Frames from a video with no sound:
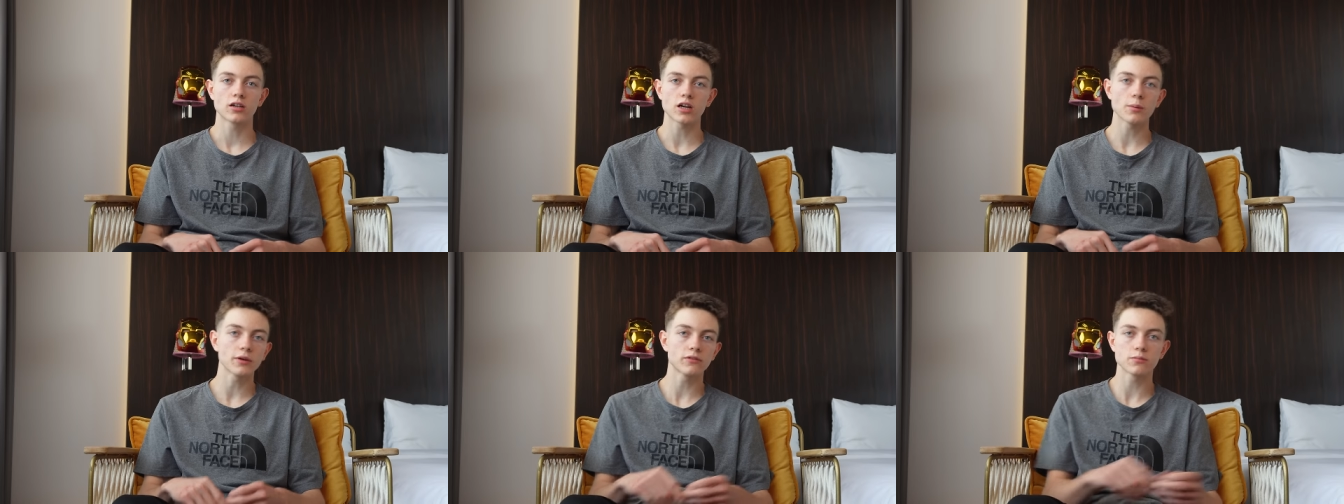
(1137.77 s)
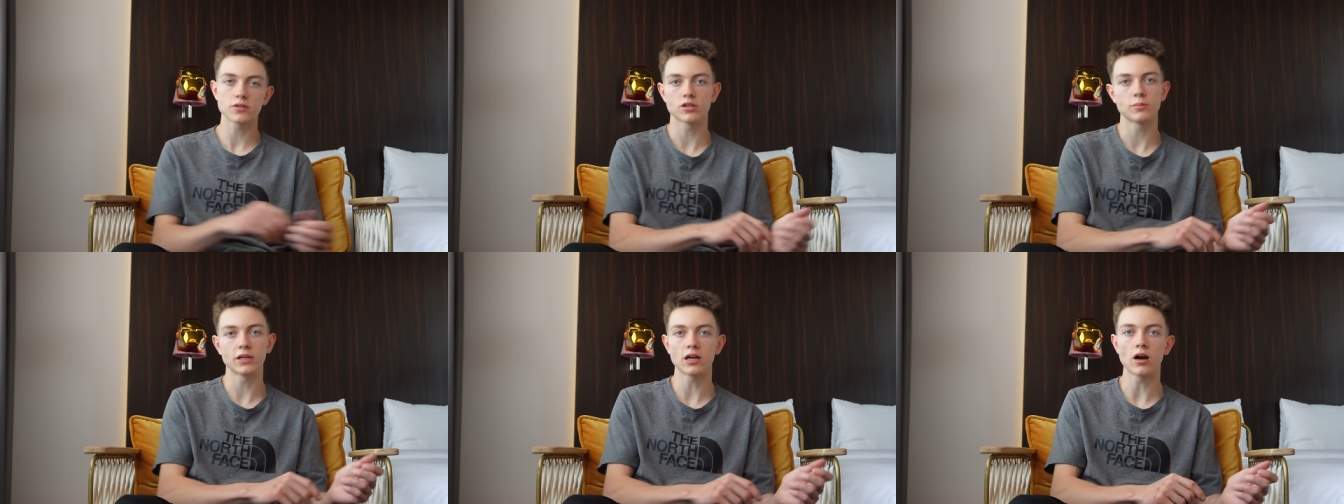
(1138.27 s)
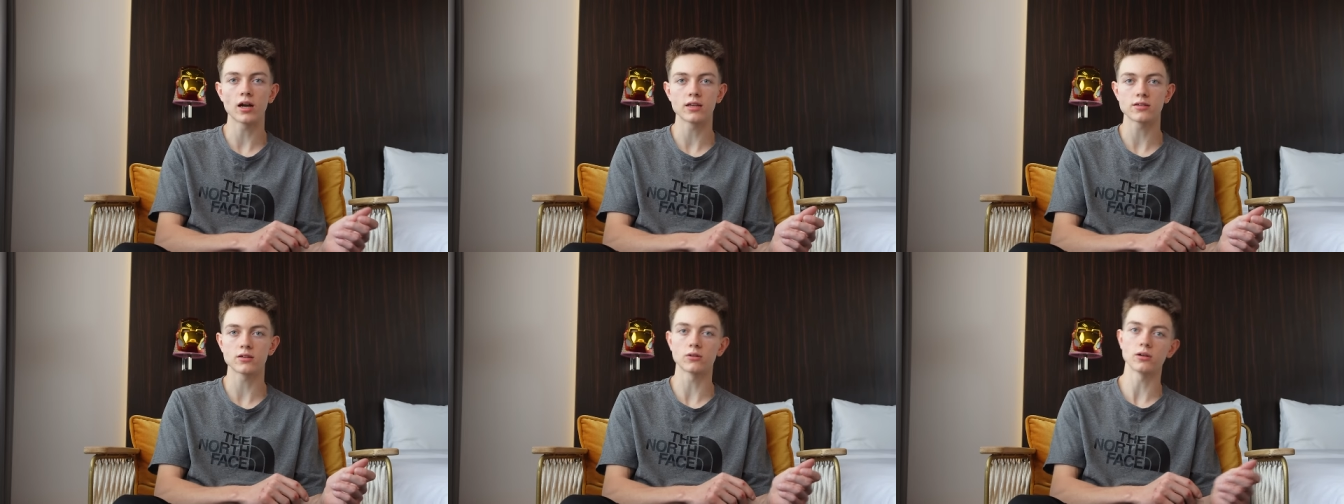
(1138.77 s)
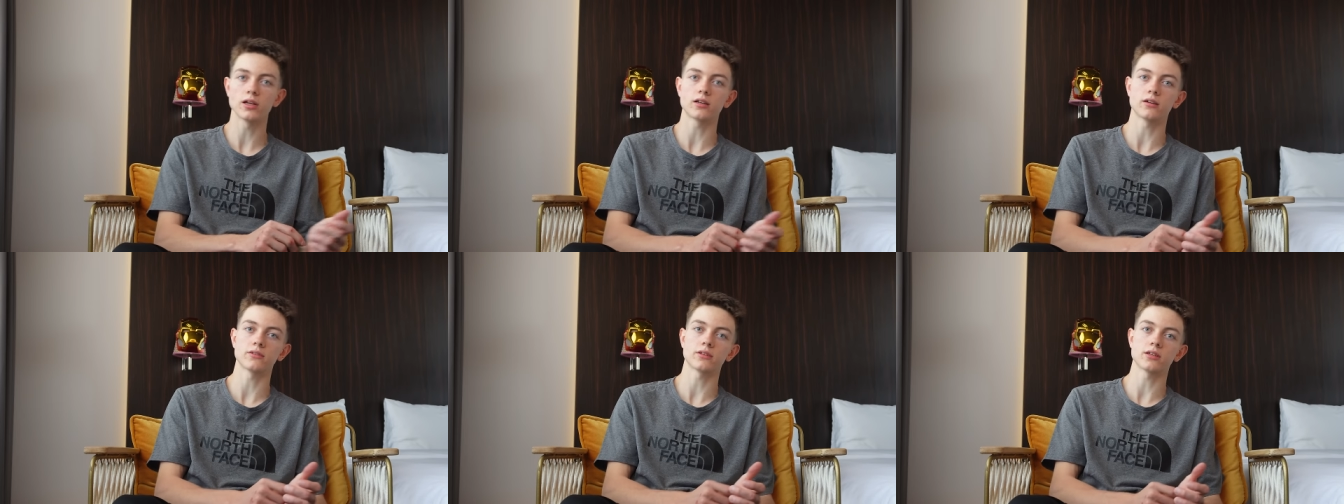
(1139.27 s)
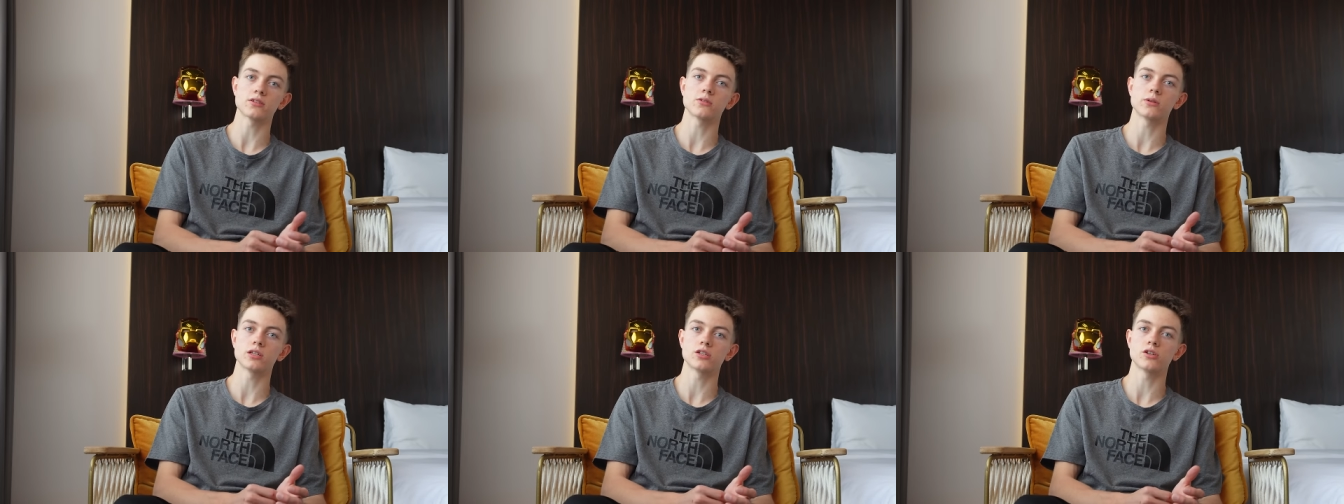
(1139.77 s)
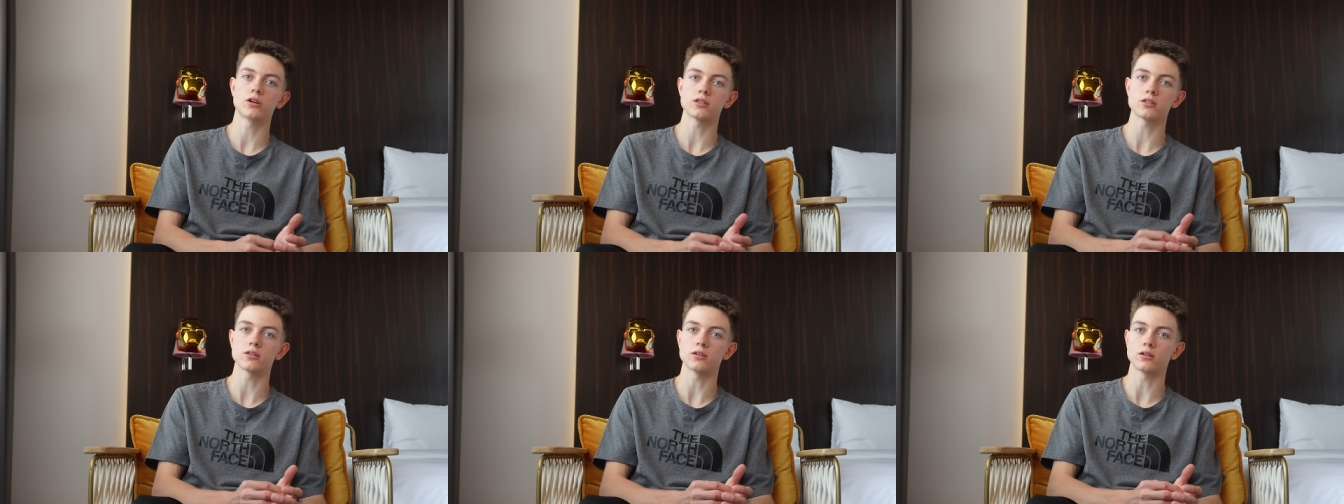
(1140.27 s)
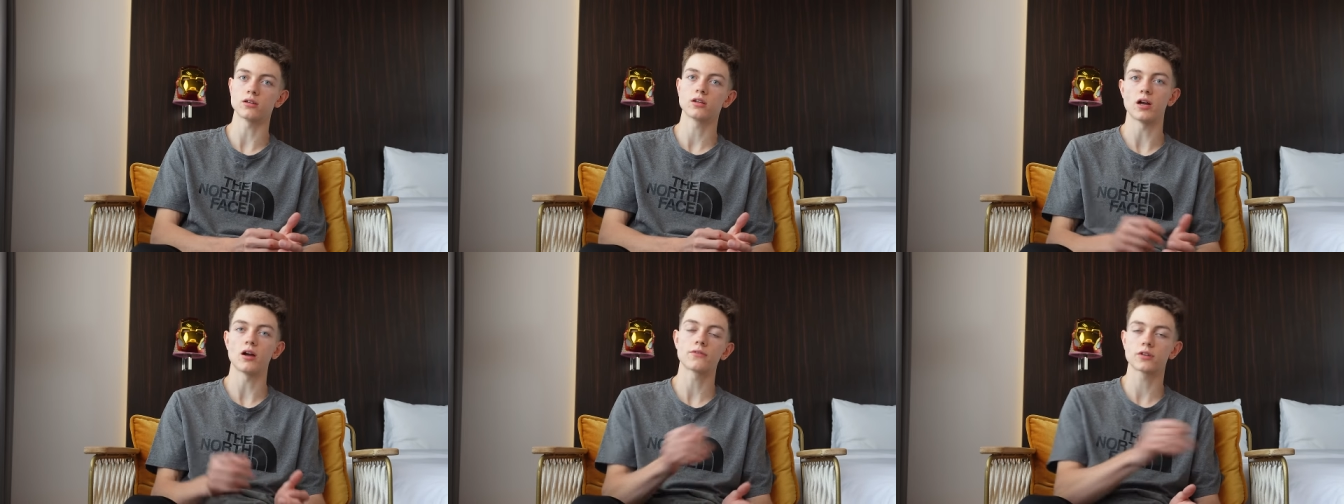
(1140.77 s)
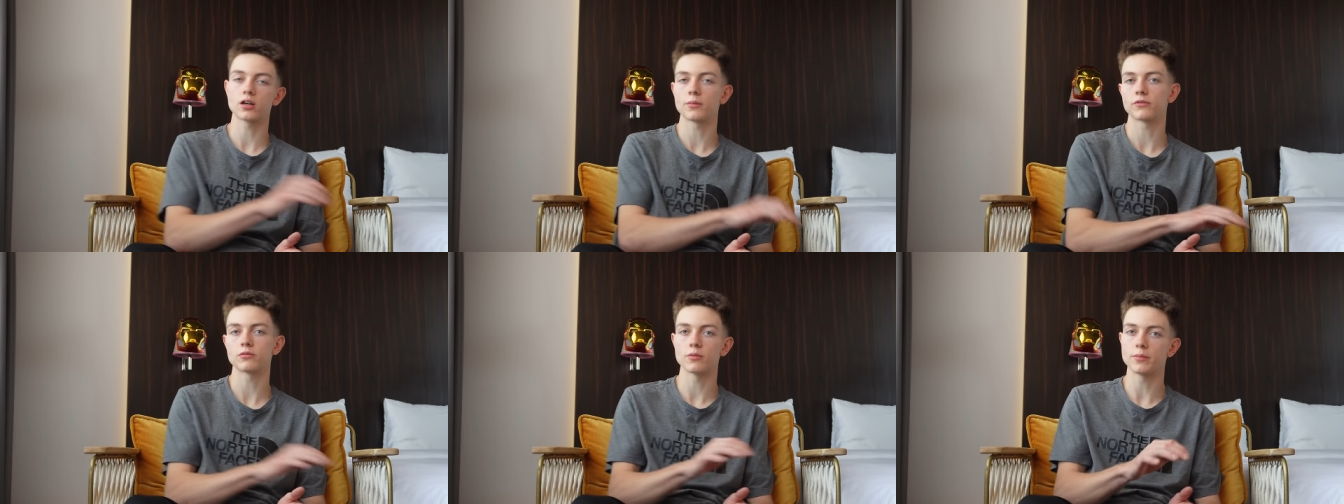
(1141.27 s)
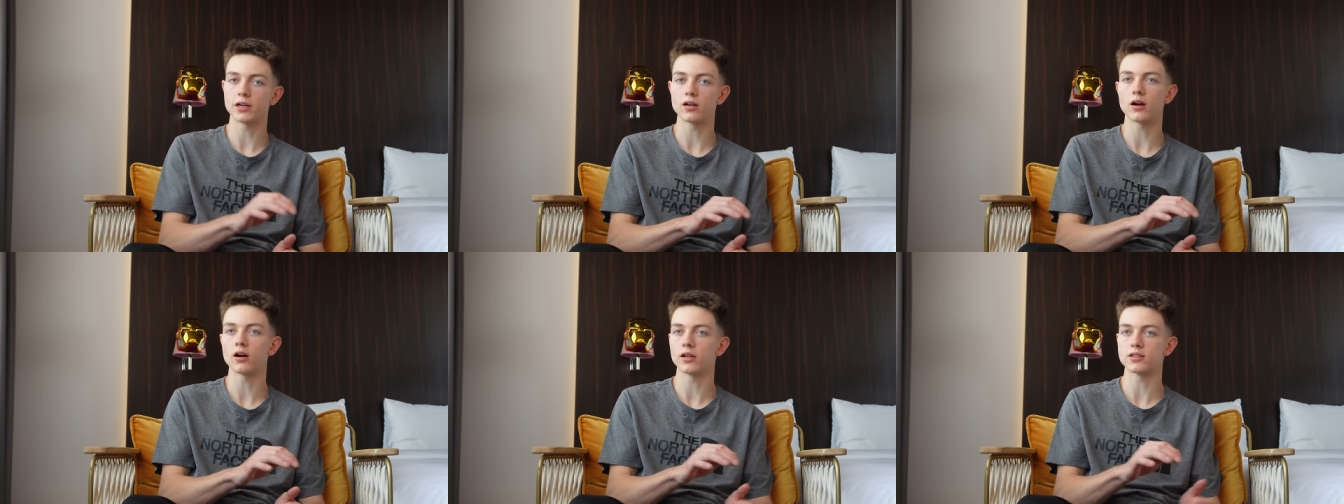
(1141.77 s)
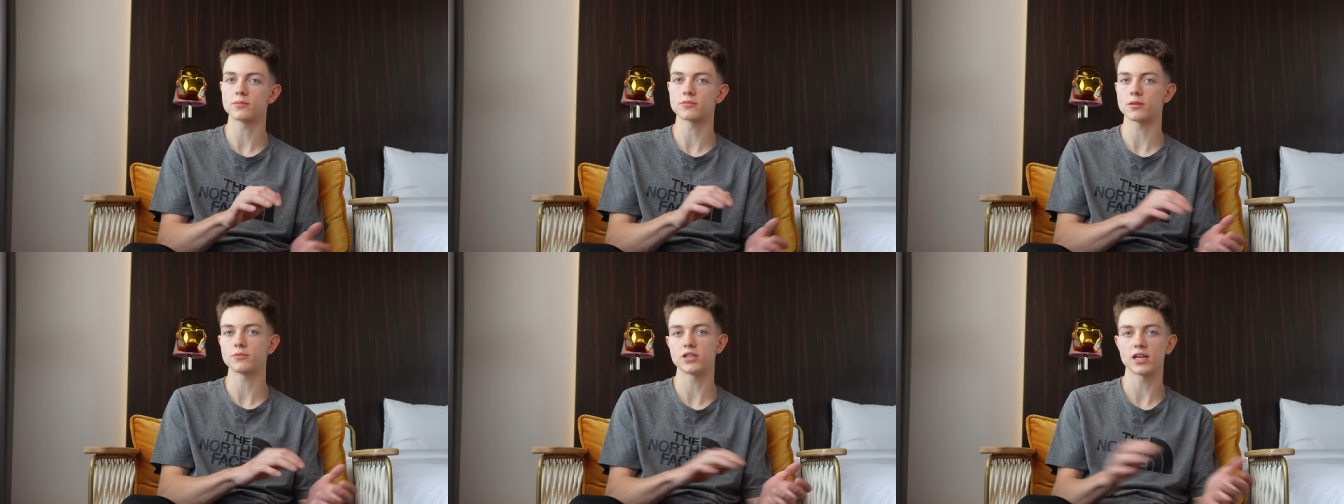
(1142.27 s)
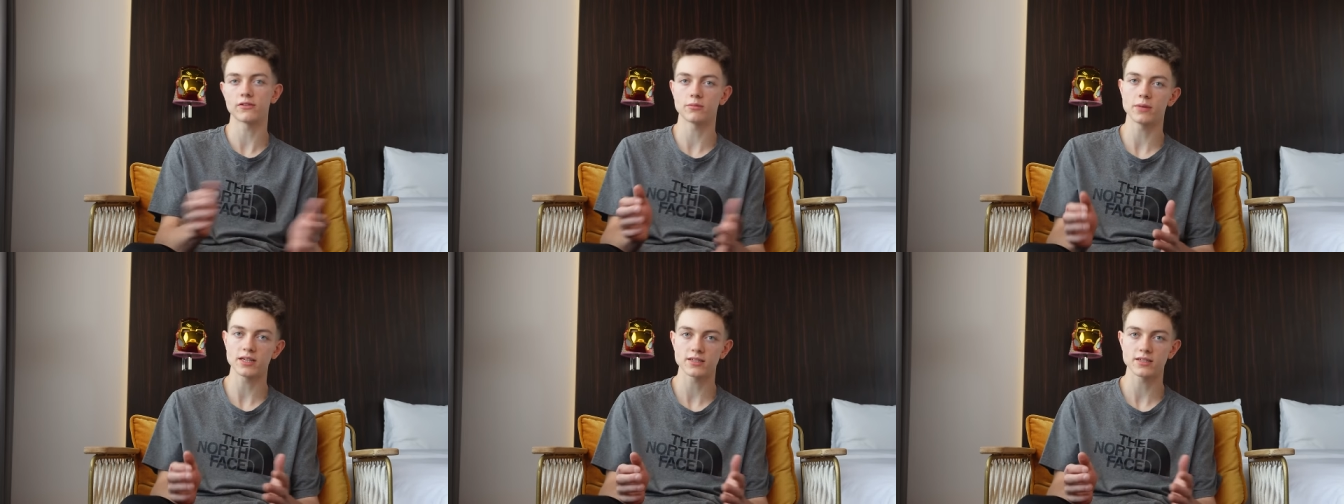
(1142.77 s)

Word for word: Coming from such a big high in Salt Lake, I think there's always a chance that like after coming from a big high, sometimes you can have a